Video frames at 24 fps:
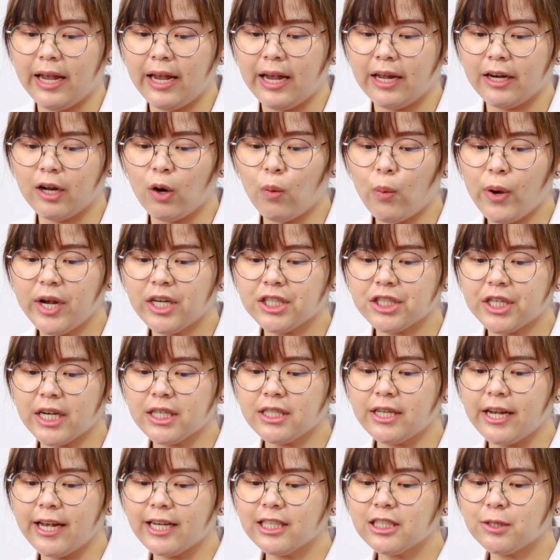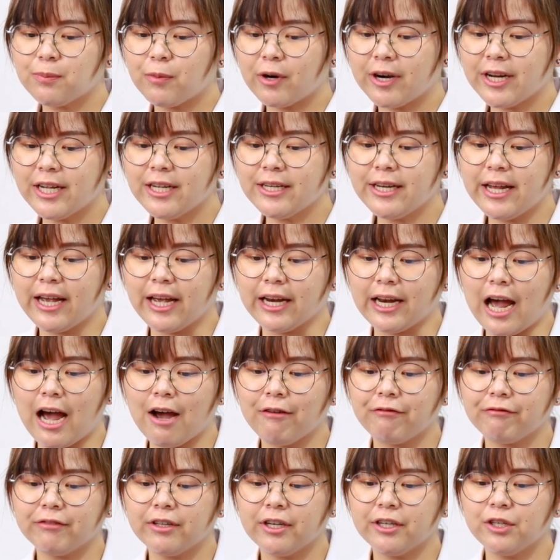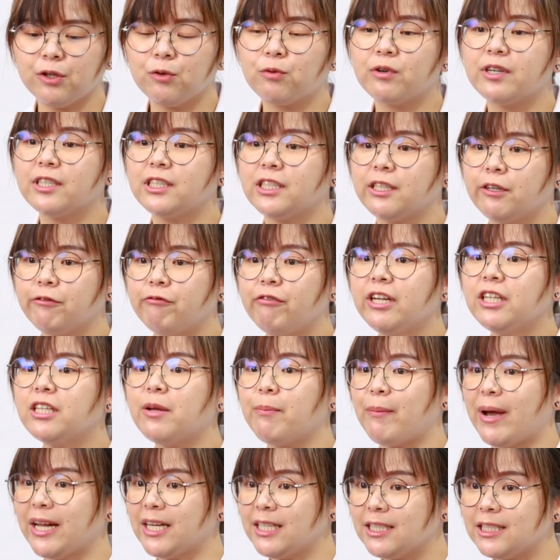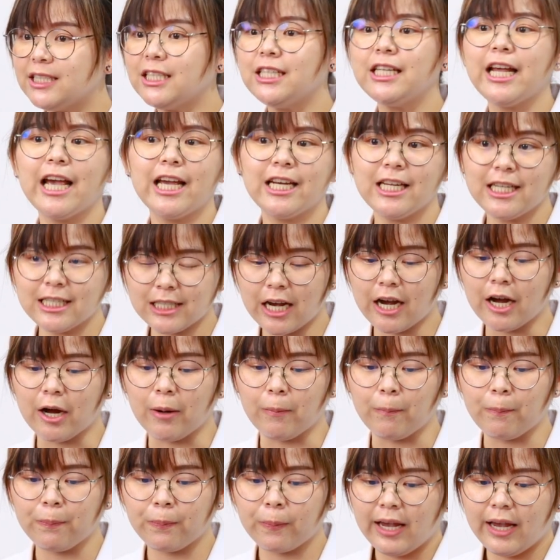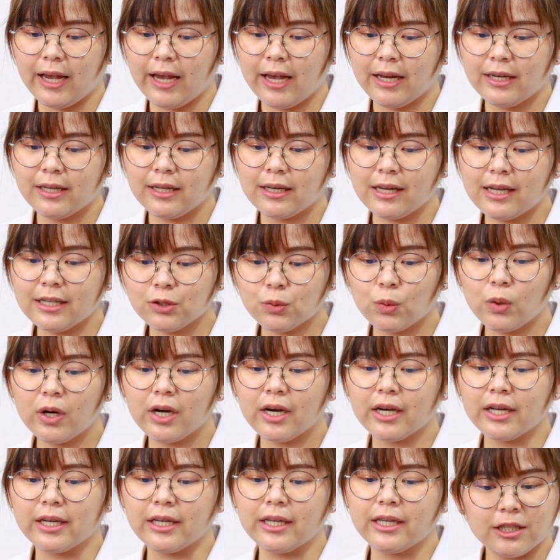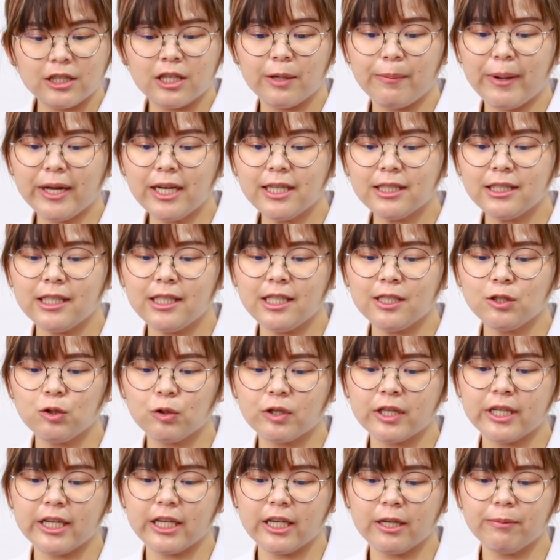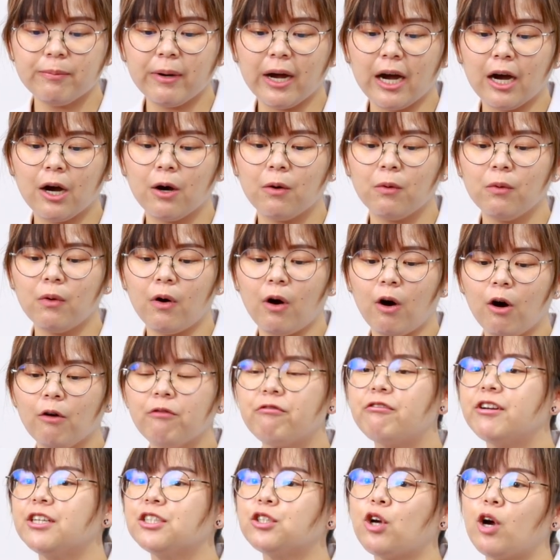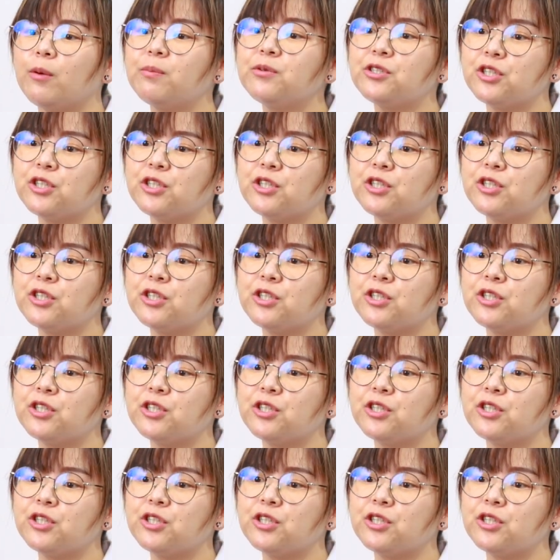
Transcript: and always check the expiry date after you receiving the medicine anytime. And the last one, the medicine need to keep out of reach of